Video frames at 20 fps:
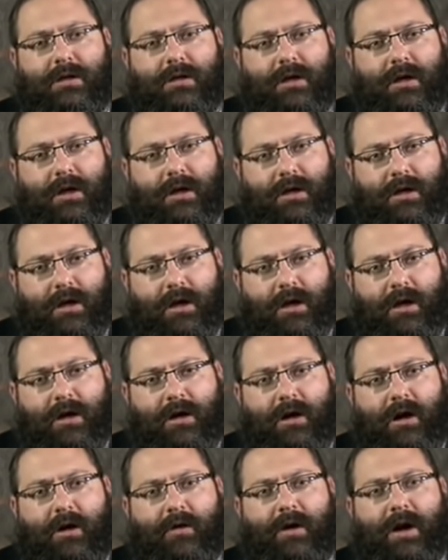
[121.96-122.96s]
in a
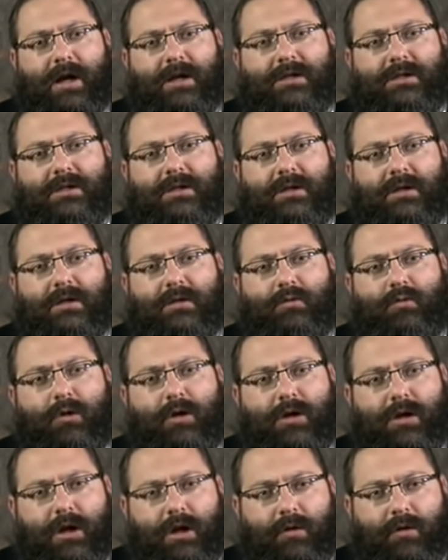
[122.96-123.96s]
car accident
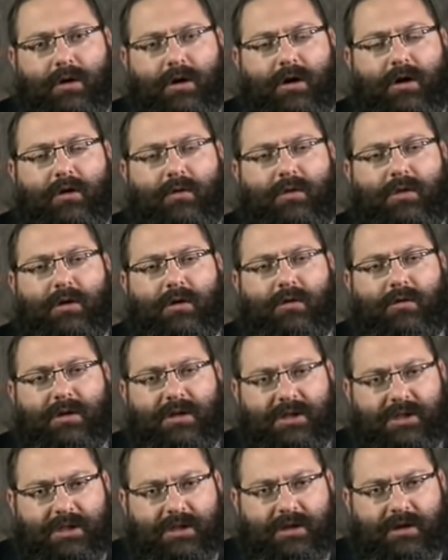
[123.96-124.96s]
1 year ago in the
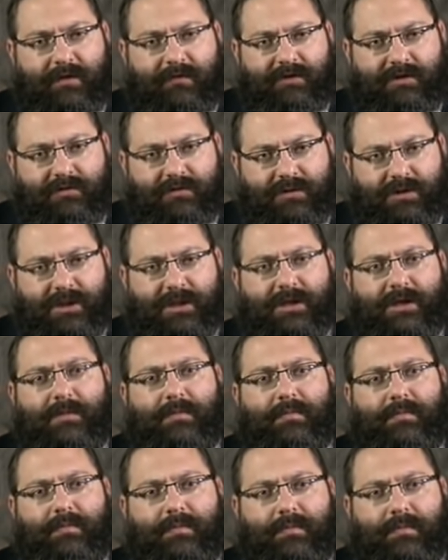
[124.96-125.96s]
holy city of Jerusalem.
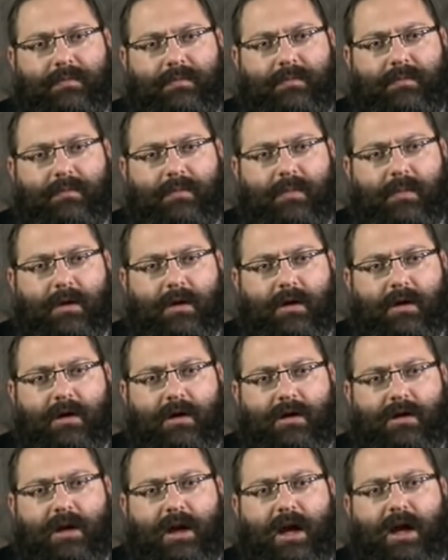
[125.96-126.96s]

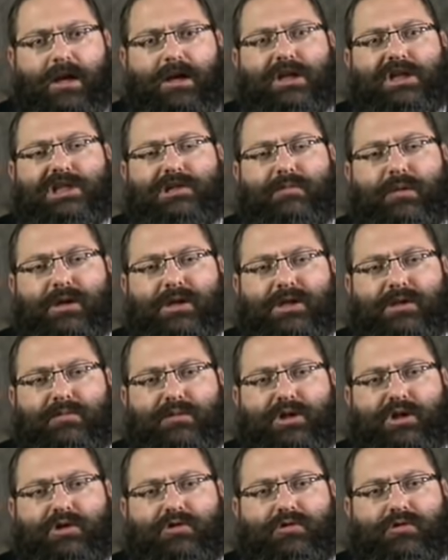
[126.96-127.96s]
Tehei nishmasam
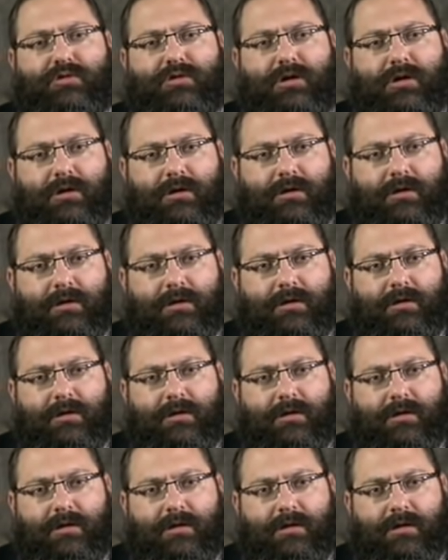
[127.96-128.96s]
tzruda
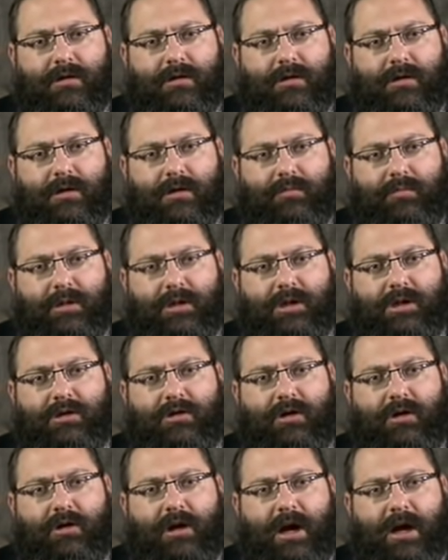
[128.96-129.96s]

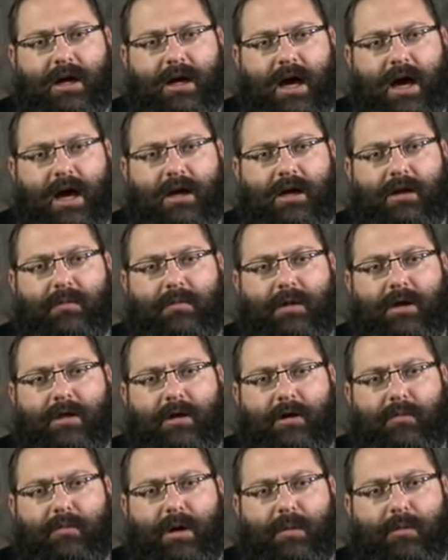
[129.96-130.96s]
b'tzurei hachayim, may
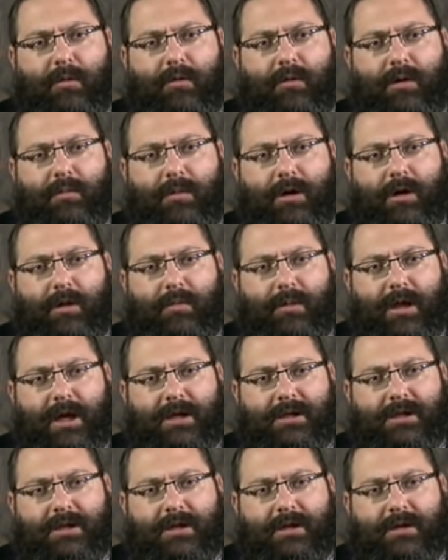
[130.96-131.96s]
their memory be a
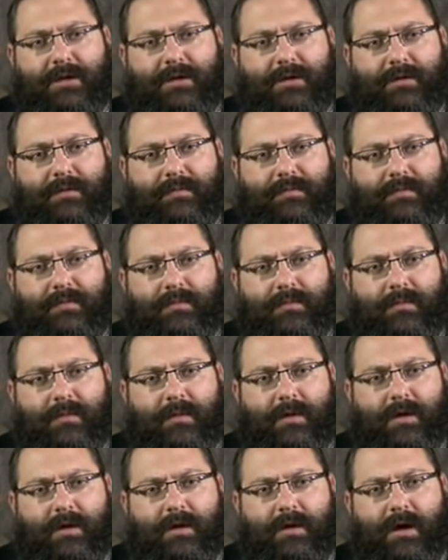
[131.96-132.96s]
blessing
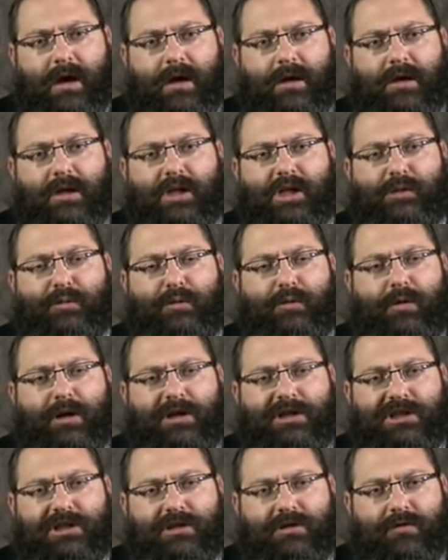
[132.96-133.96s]
and an
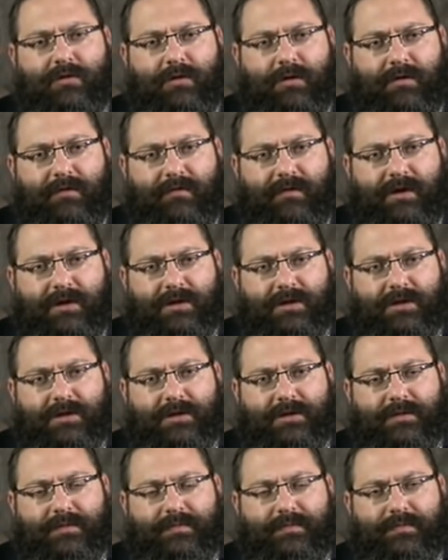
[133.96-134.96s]
inspiration to all of us.